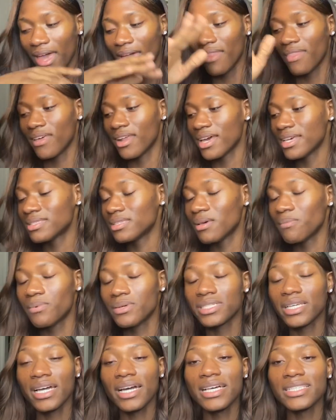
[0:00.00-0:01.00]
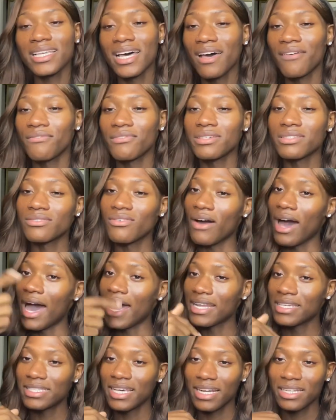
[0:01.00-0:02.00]
And then I said, bitch, I got time for this. So I
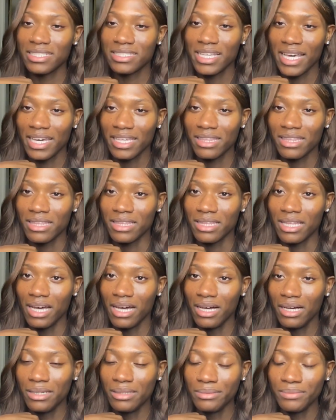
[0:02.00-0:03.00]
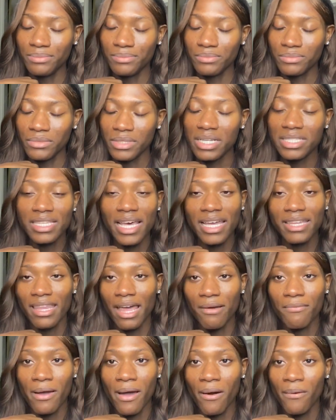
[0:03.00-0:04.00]
decided to take um to take
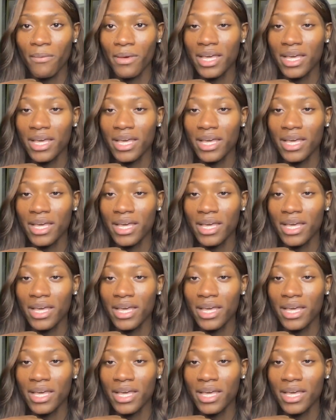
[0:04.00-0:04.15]
that route,